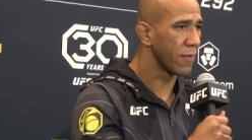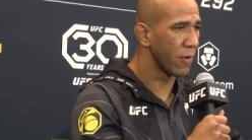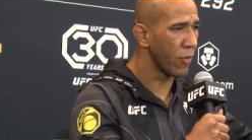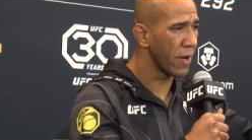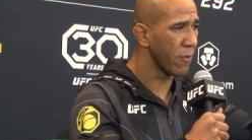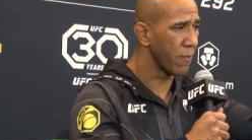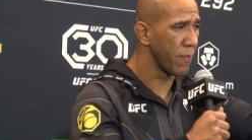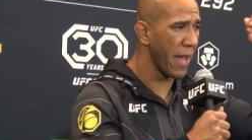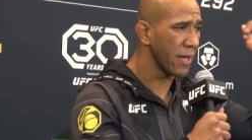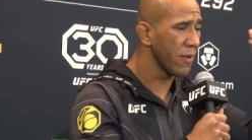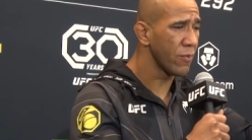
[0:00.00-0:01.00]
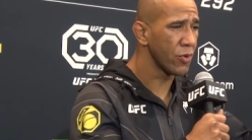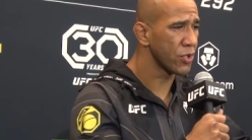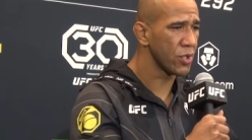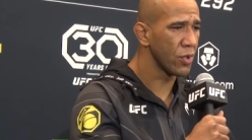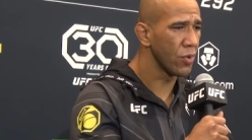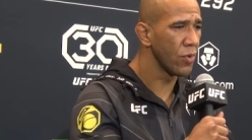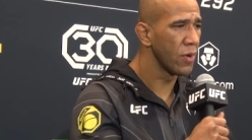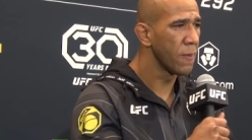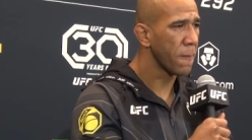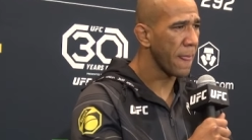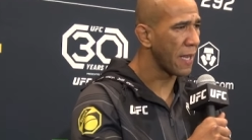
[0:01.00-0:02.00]
when back in Brazil,
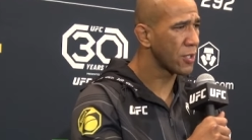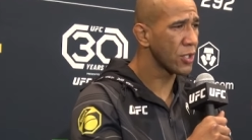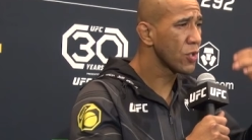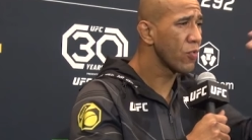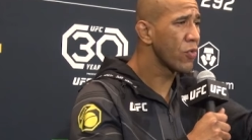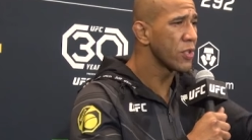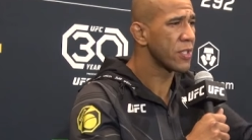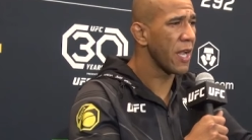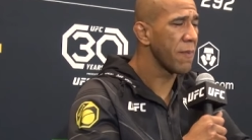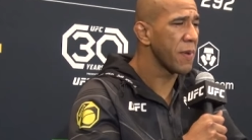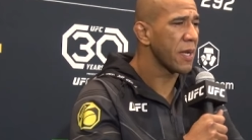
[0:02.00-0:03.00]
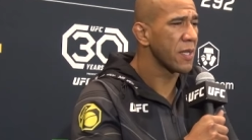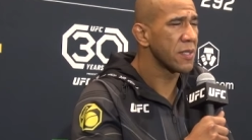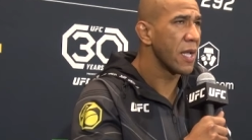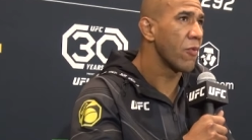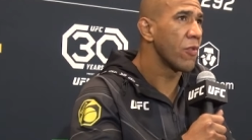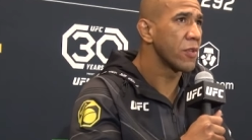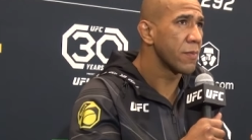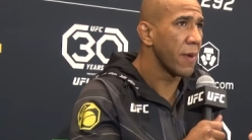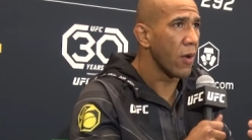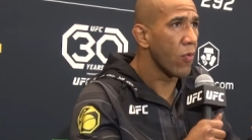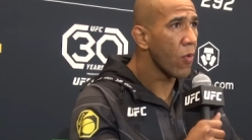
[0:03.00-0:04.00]
I just was there because that was
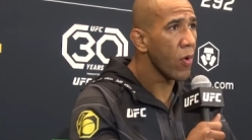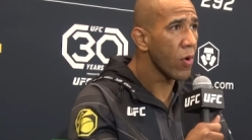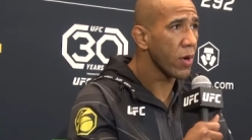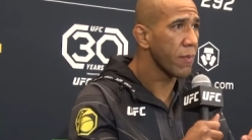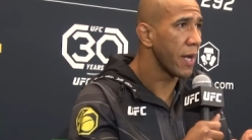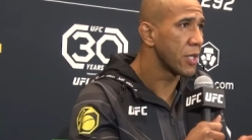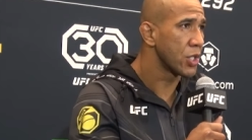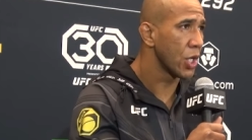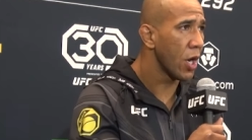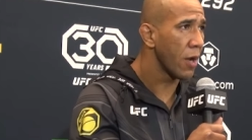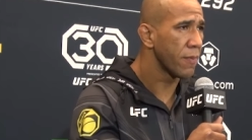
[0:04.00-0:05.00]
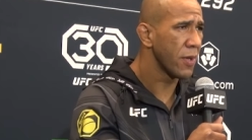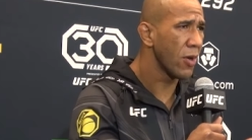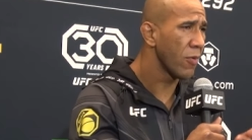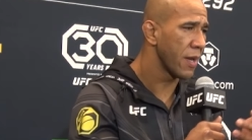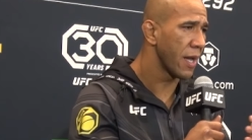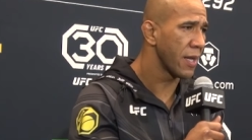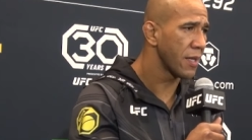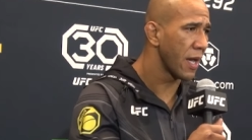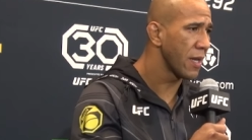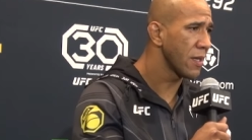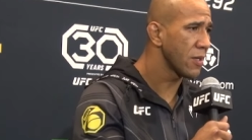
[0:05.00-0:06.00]
my work, my job. No, man, I
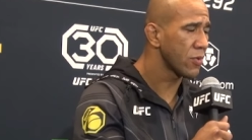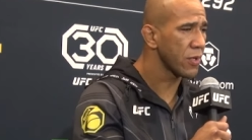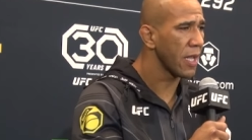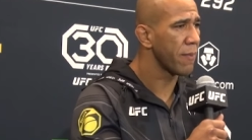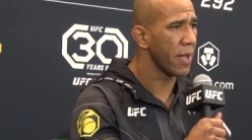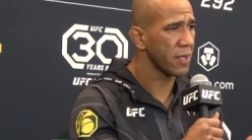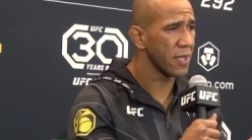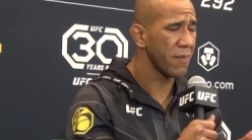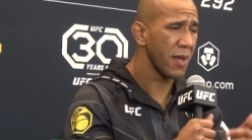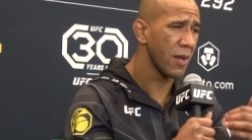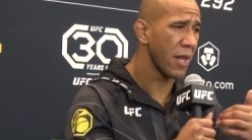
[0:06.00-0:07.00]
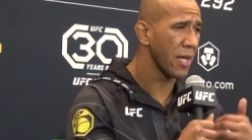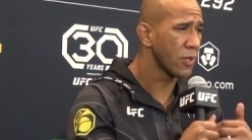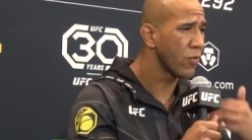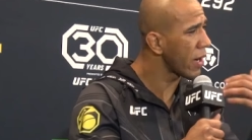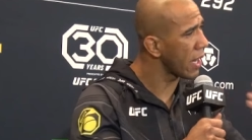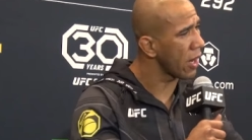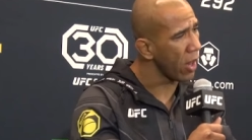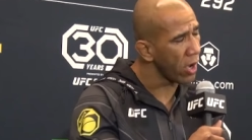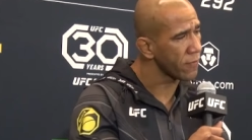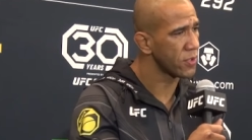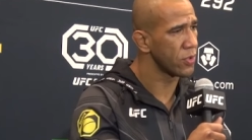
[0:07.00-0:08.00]
need to get back. Say, man, that's what I
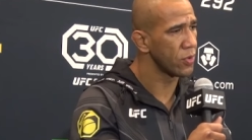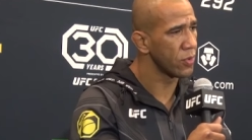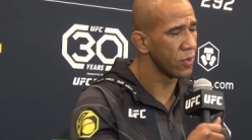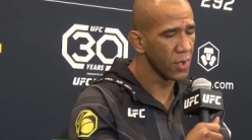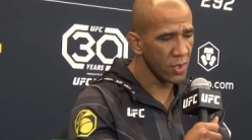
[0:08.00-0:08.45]
love to do.